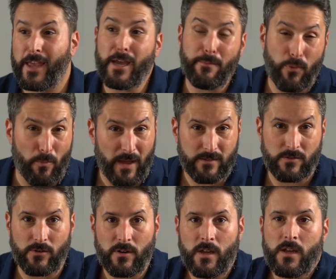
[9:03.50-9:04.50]

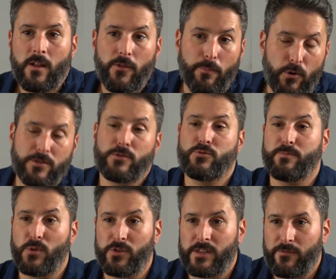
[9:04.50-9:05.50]
implementer, the person who's
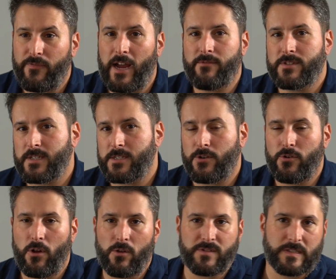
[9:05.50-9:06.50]
building the $500 or
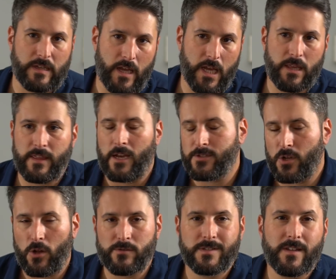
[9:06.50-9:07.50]
$600 site,
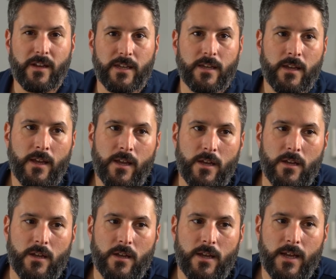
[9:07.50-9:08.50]
$1,000 site,
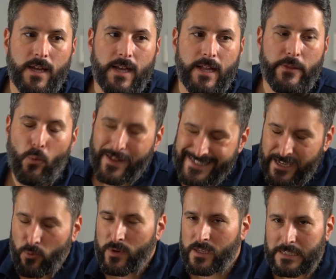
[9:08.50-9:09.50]
the ones that
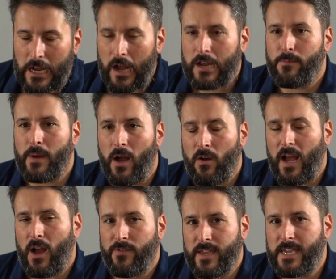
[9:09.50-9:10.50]
we talk about
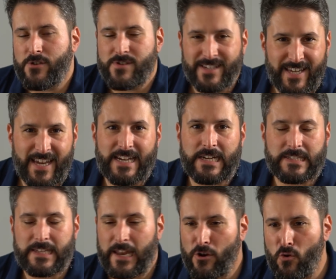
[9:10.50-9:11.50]
how they irritate us,
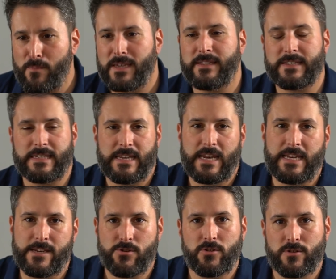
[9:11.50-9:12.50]
and I don't mean this in any
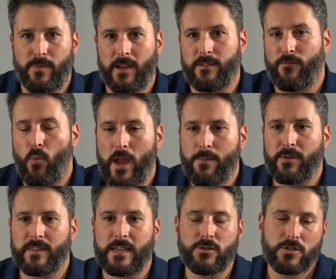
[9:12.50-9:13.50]
disrespectful way, but
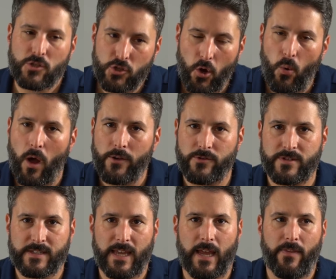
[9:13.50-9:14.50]
they just don't
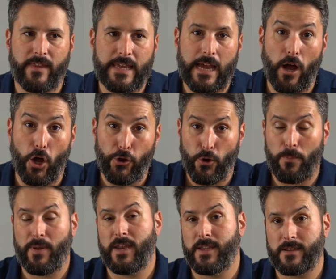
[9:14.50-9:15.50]
understand the
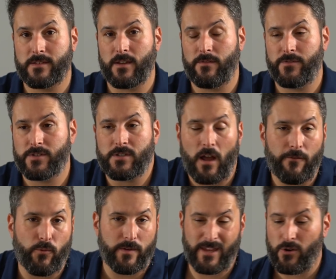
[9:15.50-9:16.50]
underpinnings of the
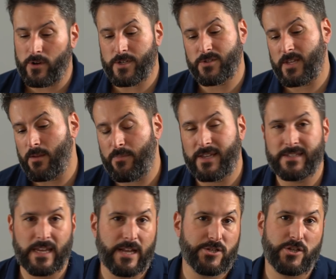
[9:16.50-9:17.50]
software. They don't understand basic
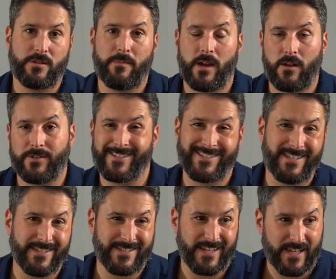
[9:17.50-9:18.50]
HTML and
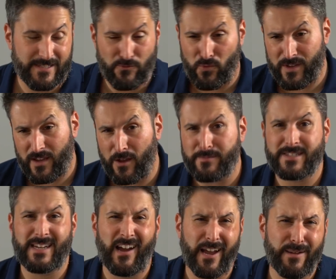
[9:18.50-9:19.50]
CSS, and when it comes
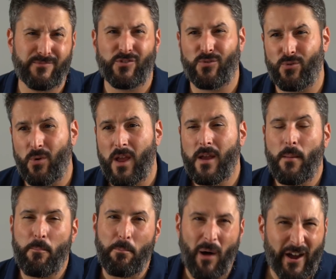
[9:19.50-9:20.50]
time to
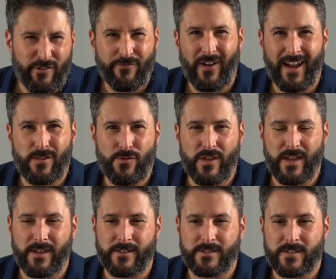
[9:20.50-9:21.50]
modify
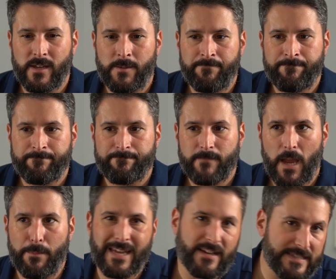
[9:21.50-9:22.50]
things,
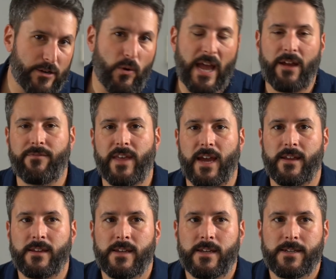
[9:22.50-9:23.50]
because they don't have that
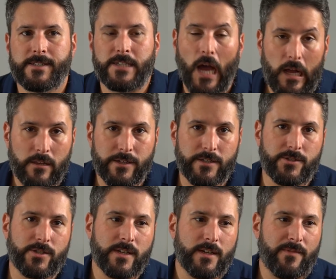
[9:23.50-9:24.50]

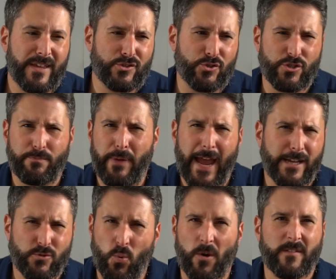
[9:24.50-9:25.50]
knowledge, things are just
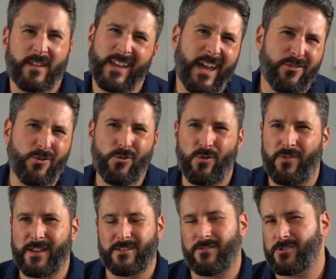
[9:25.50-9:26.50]
patchwork together, or
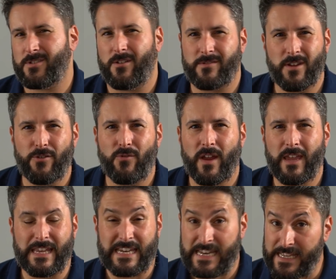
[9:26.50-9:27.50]
things aren't done right
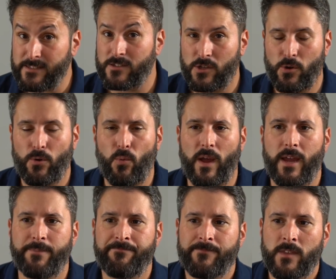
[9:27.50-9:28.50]
in an insecure way.